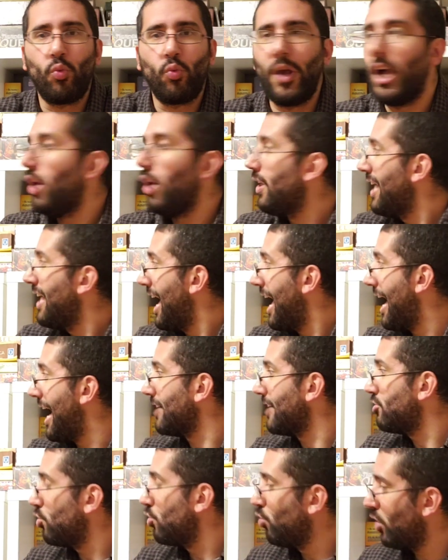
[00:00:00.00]
Well,
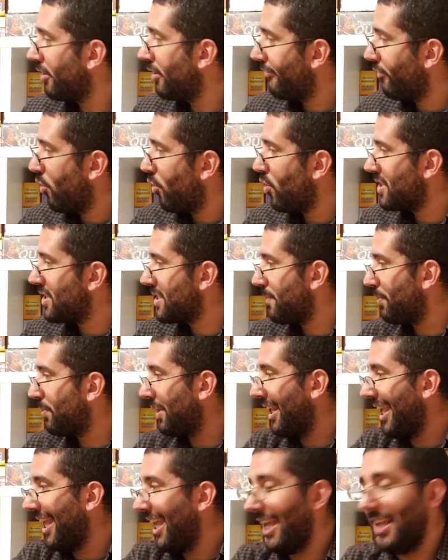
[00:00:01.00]
I do look forward to
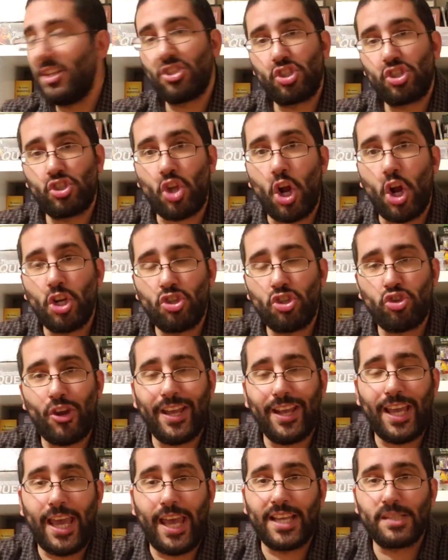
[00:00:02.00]
playing Star
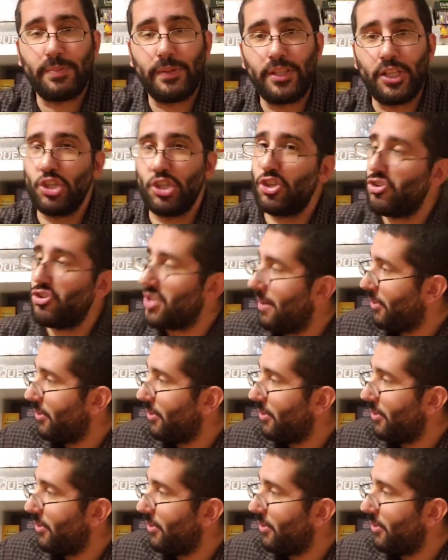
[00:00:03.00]
Trek Expeditions.